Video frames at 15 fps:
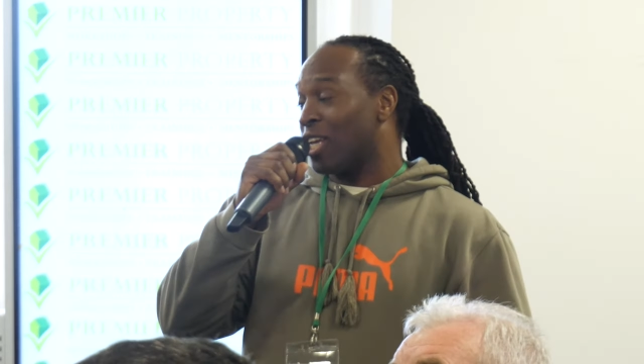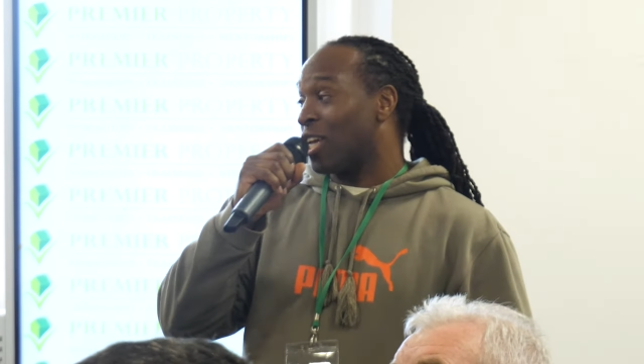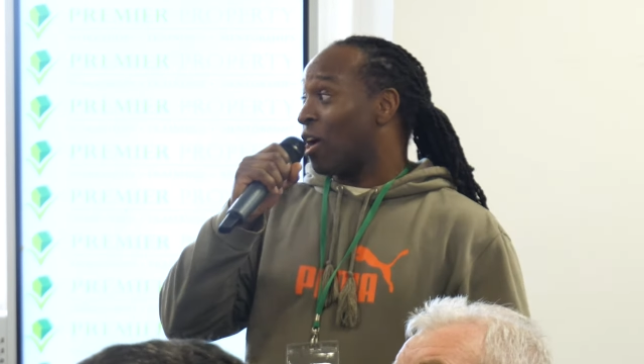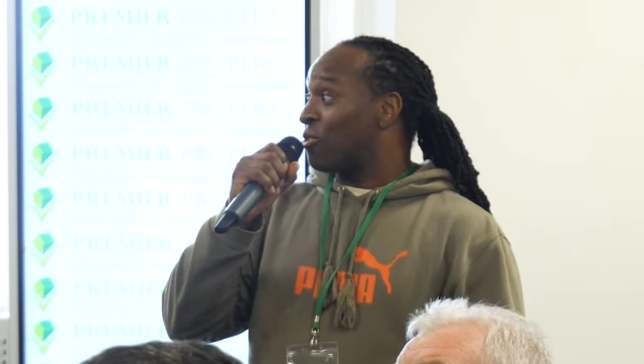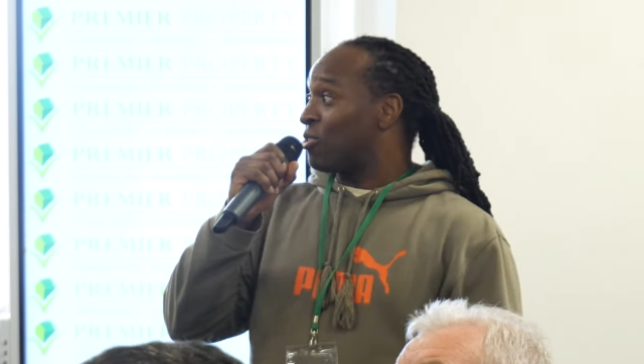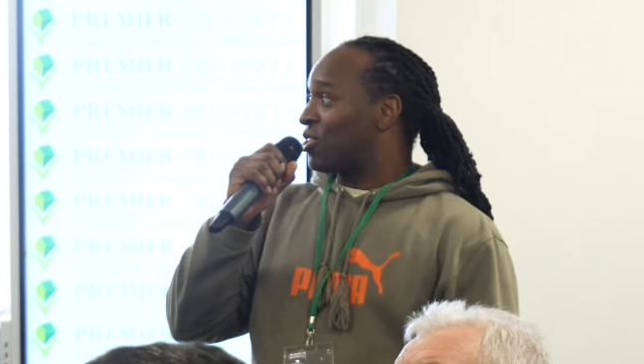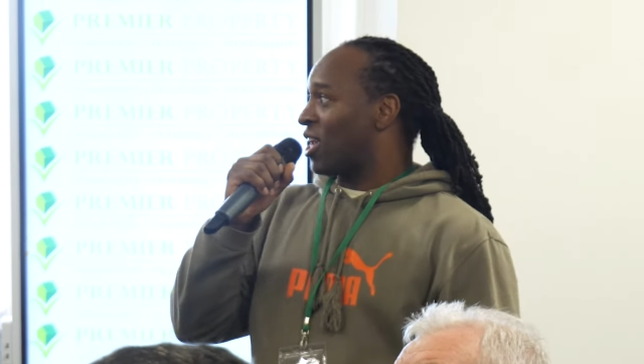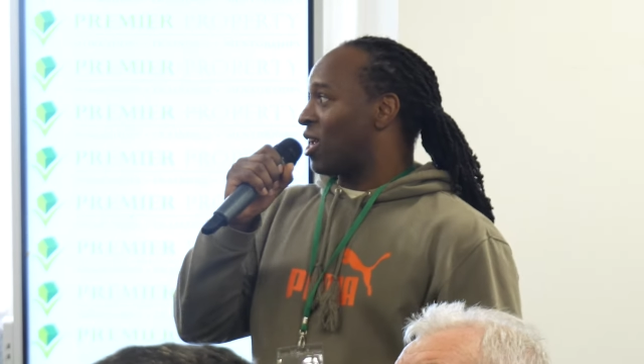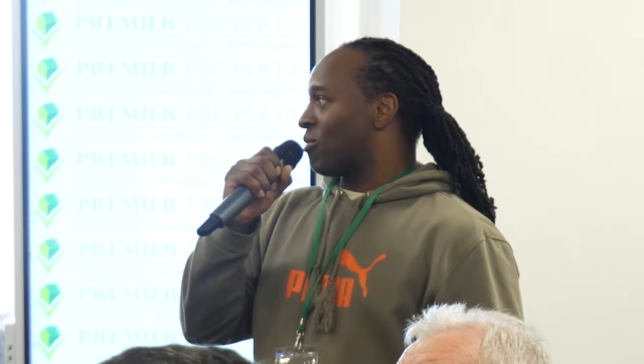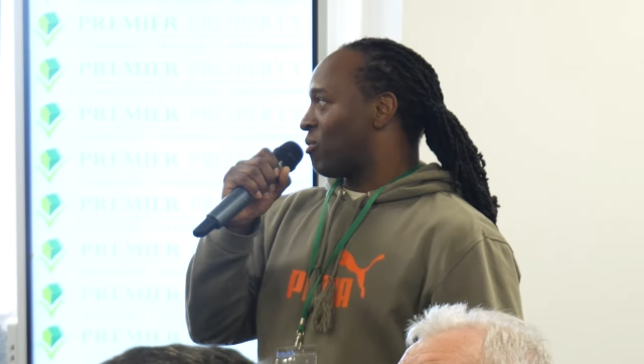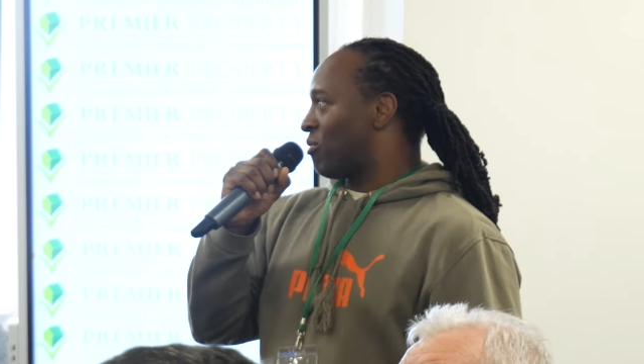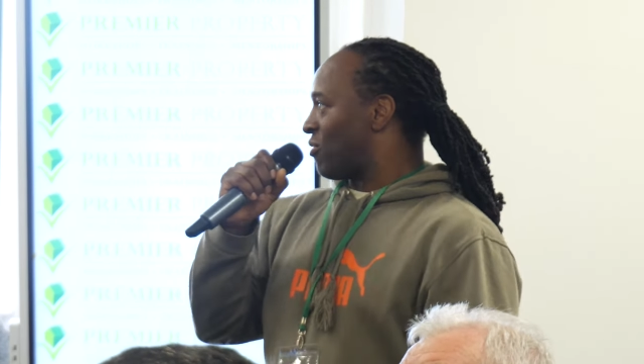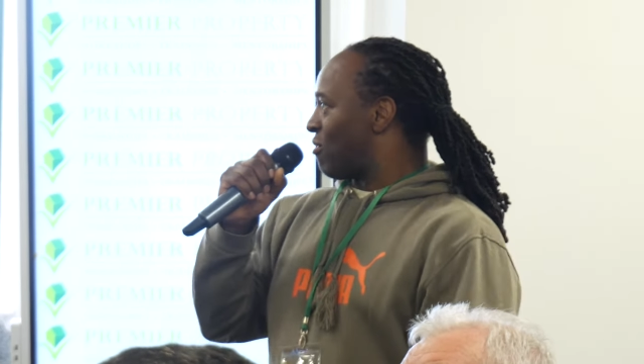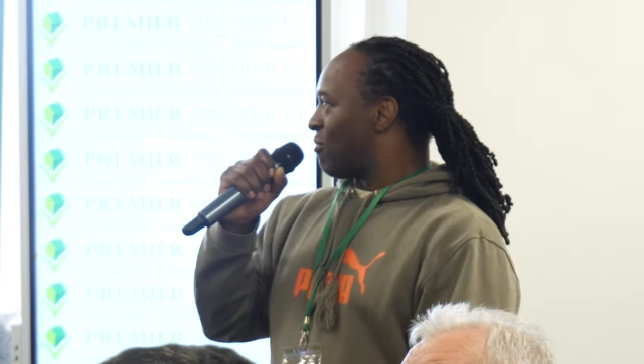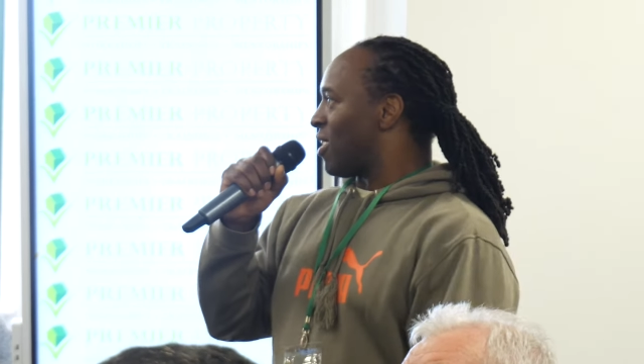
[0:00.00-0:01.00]
negotiate
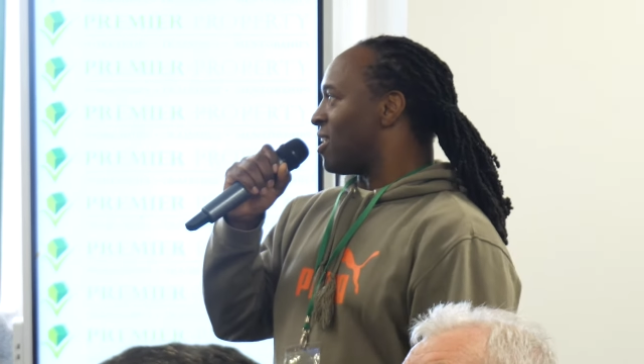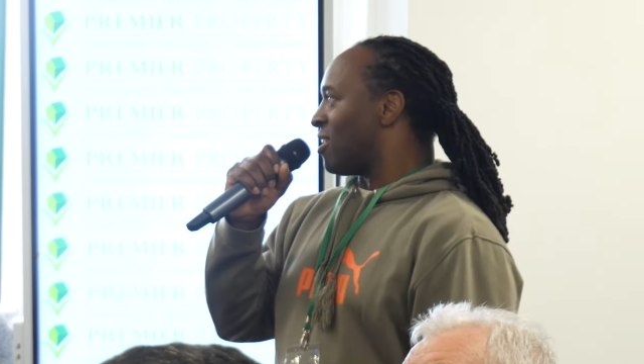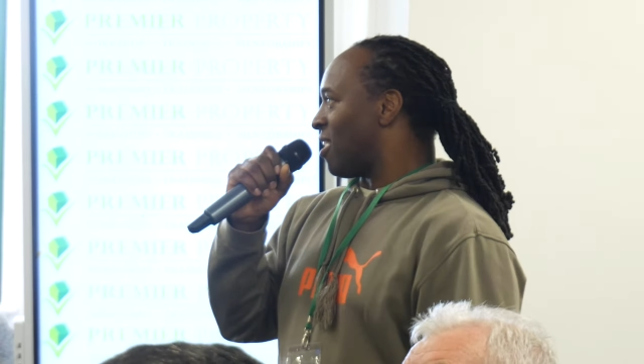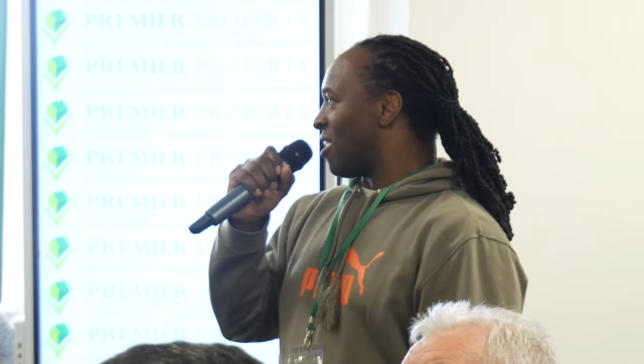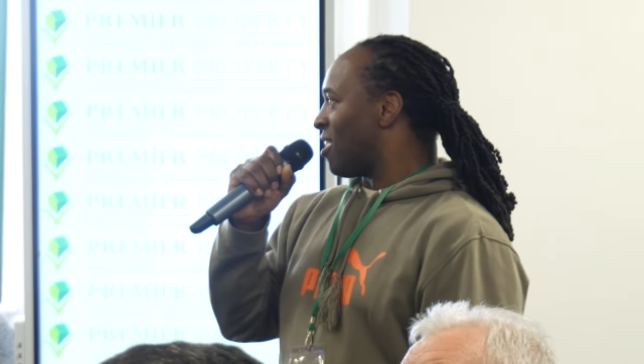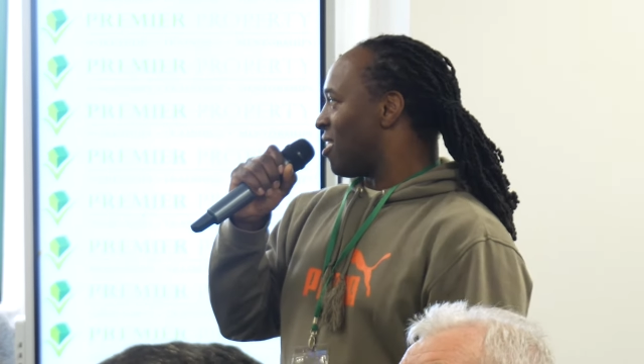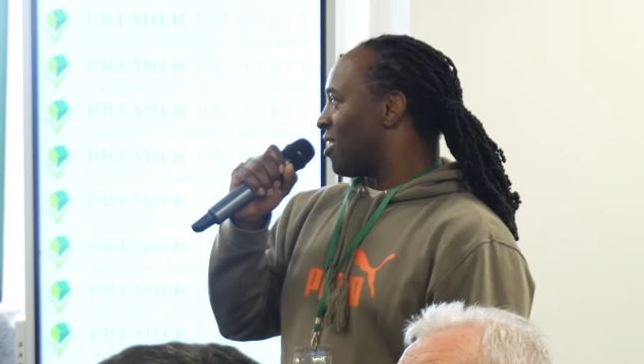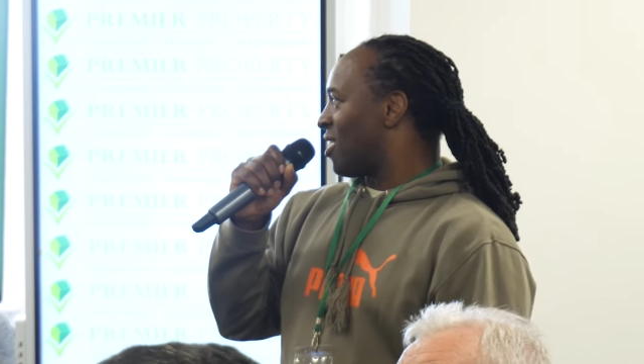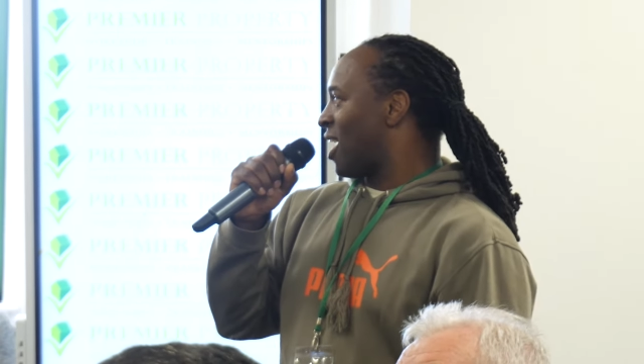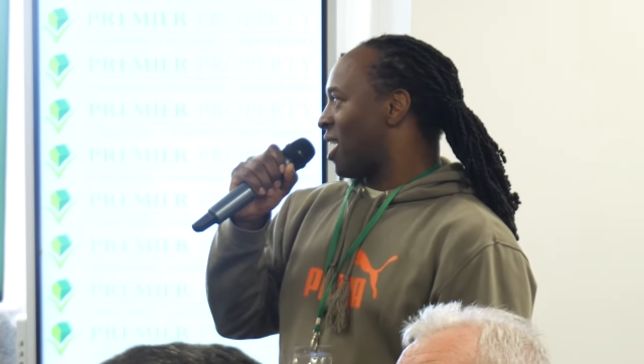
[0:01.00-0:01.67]
with the vendor